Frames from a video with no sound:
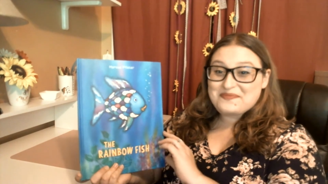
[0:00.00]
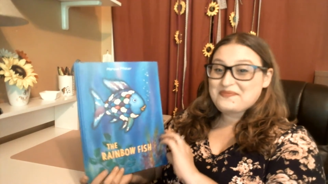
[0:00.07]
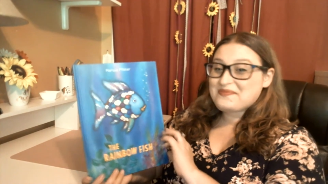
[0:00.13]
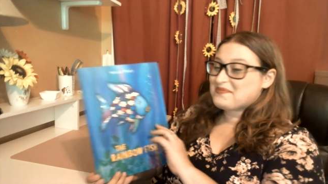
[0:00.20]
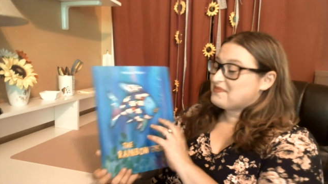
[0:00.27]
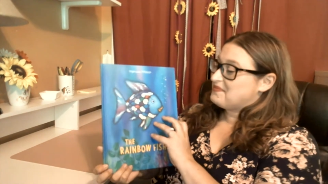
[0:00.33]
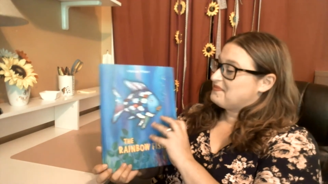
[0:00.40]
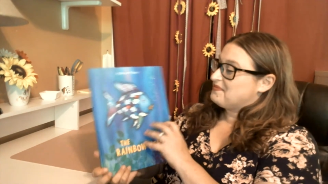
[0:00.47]

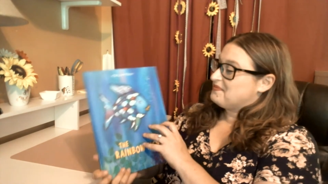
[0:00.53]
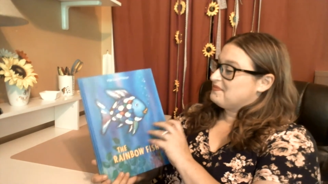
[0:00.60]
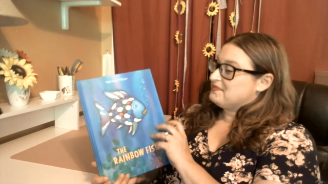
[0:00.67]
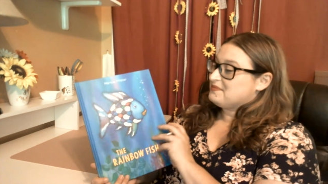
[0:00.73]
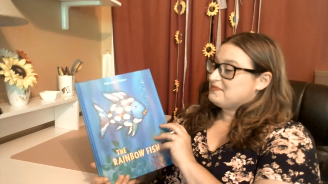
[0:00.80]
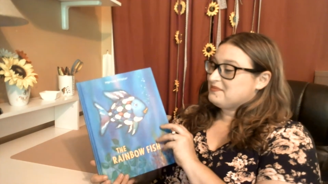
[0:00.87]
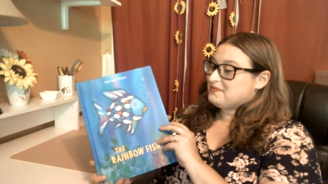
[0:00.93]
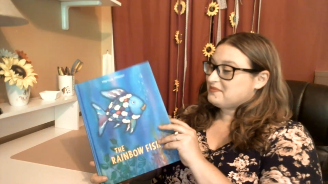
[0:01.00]

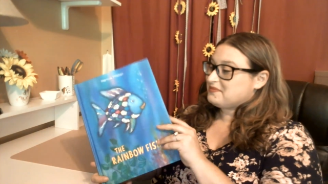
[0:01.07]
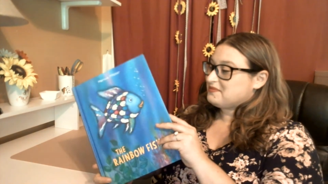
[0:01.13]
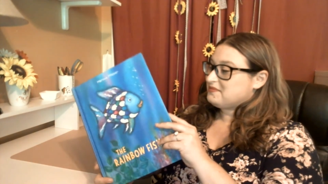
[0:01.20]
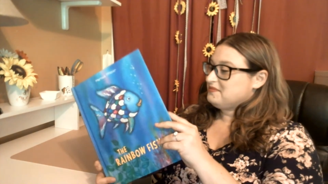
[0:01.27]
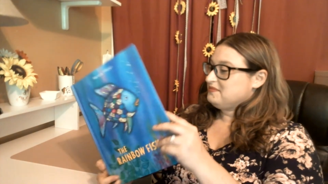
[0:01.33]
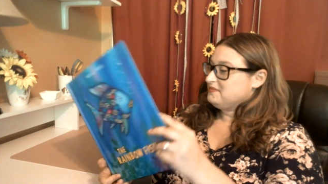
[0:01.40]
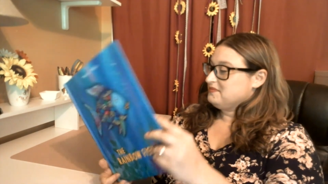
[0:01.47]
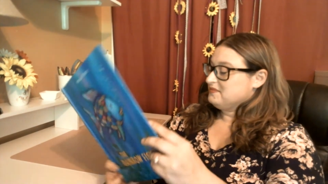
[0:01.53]

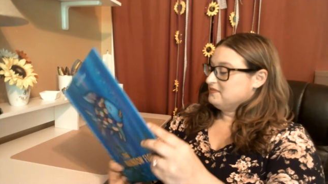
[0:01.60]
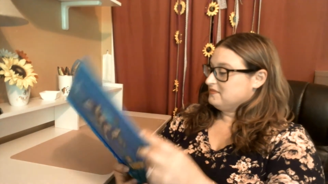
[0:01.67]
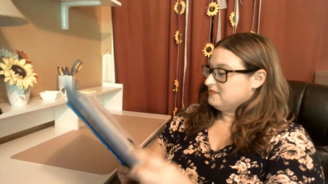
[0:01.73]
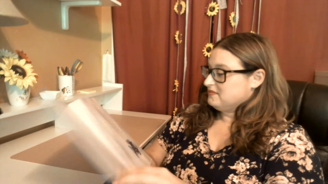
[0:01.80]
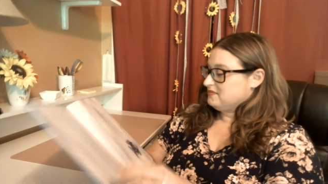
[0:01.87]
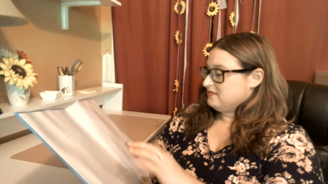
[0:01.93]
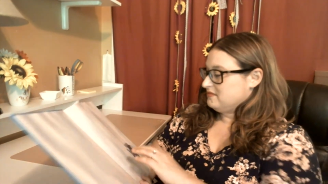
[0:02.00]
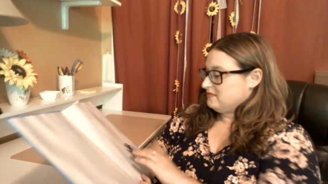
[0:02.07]

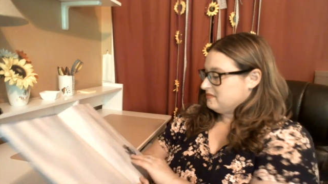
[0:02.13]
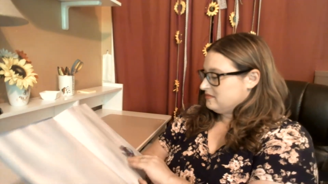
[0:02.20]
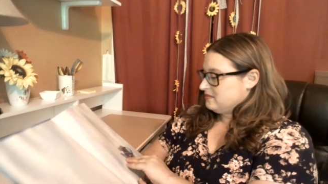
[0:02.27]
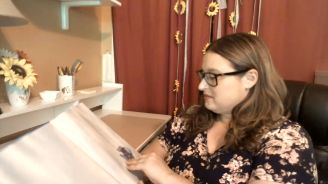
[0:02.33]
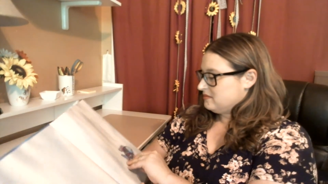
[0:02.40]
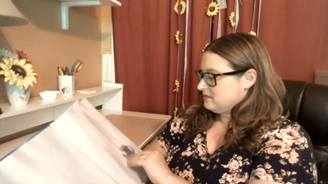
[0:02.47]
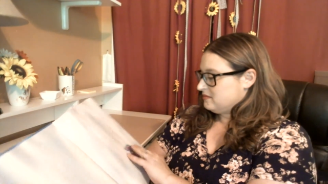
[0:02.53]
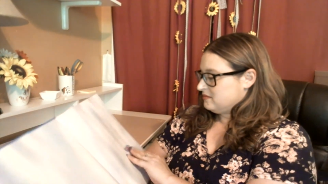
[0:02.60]

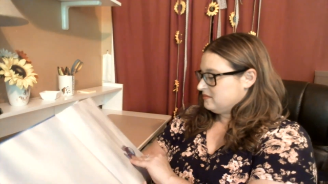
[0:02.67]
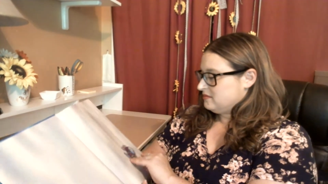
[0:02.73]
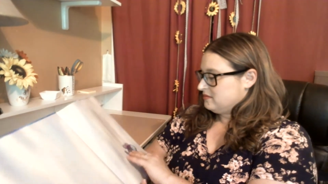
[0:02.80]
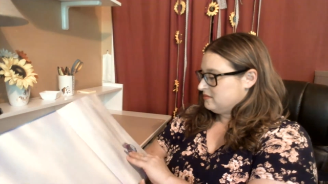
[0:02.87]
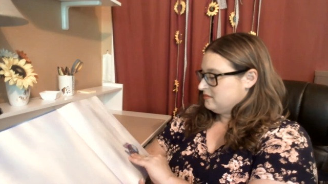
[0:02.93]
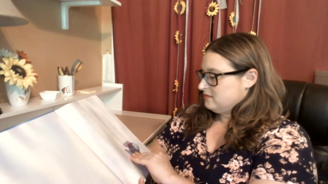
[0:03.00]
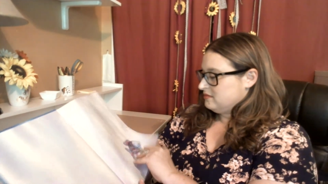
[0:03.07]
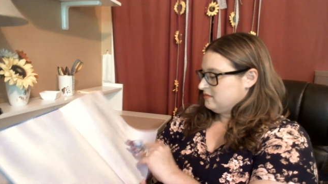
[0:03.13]

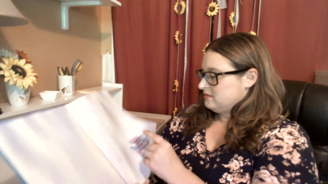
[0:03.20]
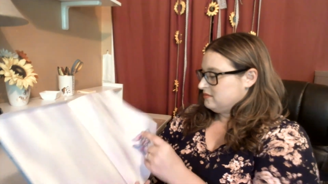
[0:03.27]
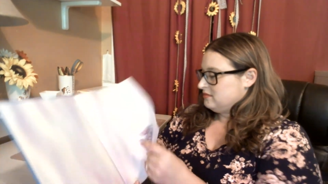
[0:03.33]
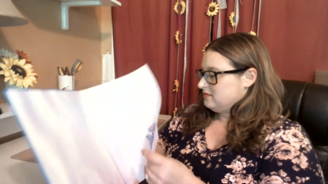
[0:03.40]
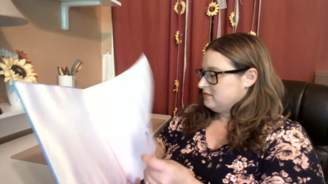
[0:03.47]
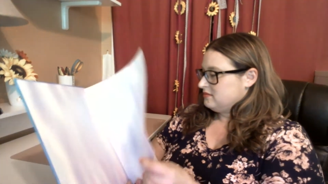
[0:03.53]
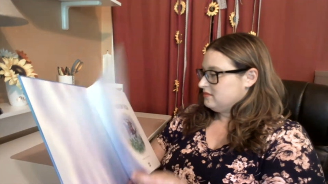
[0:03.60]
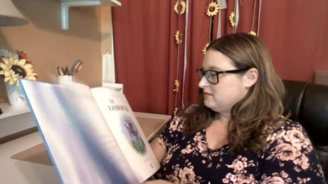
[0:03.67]

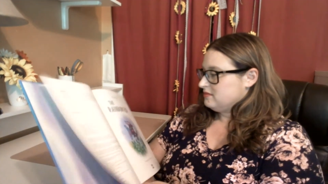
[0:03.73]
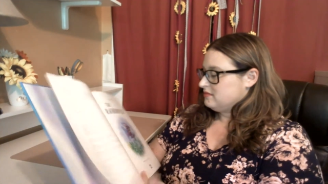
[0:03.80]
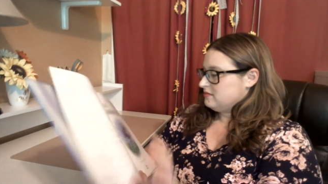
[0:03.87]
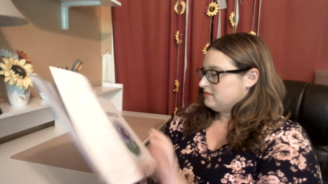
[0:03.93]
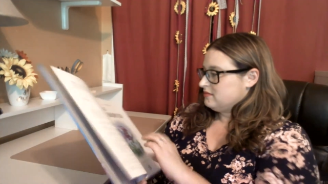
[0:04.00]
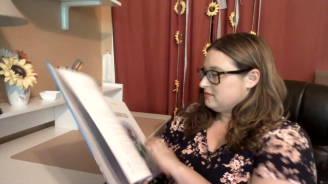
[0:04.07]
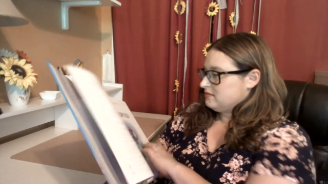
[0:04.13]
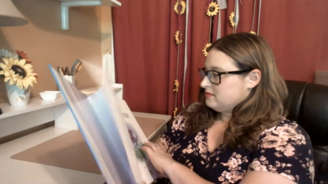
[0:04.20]

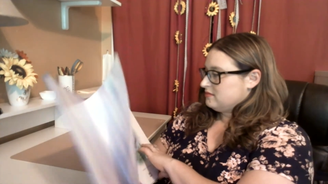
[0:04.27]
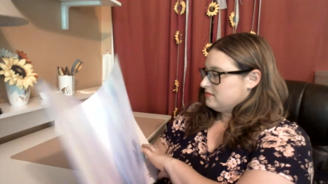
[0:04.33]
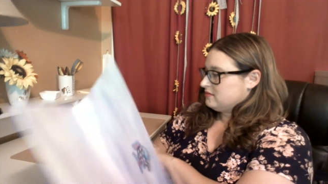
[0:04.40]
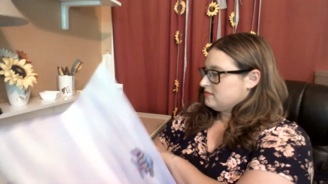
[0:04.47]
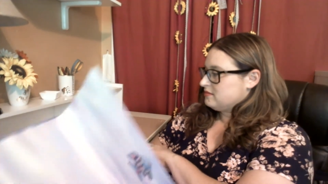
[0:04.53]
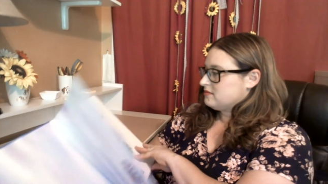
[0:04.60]
[no speech]